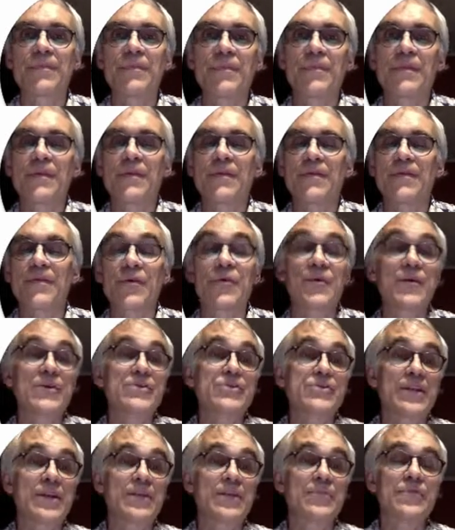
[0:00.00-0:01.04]
the
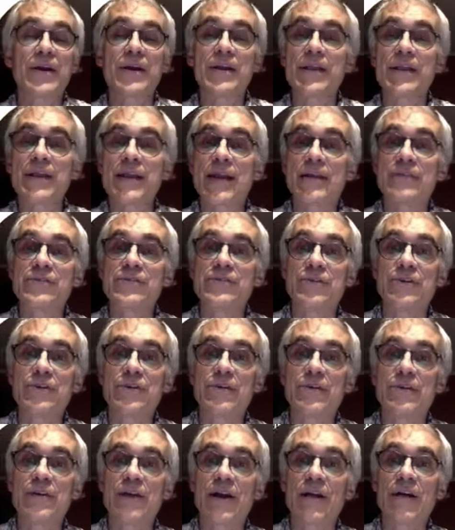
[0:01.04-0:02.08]
question I'm trying to answer.
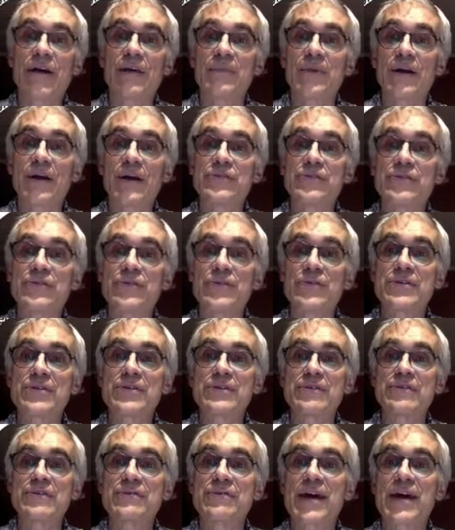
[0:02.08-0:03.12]
I got my sources
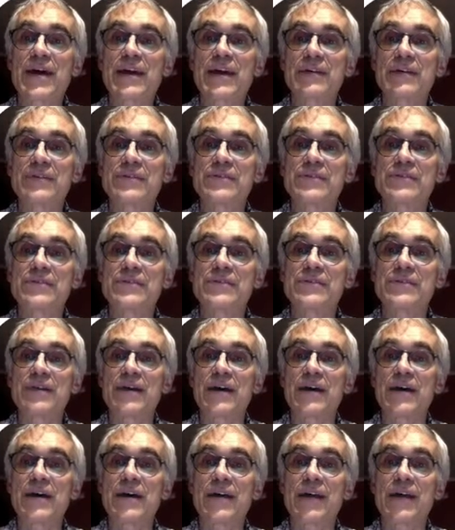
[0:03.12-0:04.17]
and facts.
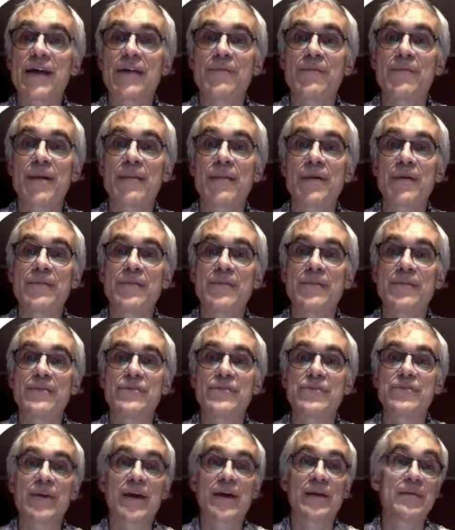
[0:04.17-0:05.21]
I have my method
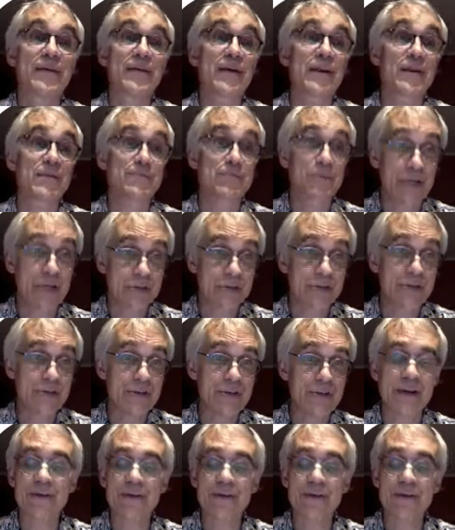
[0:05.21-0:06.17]
described. I got a picture of the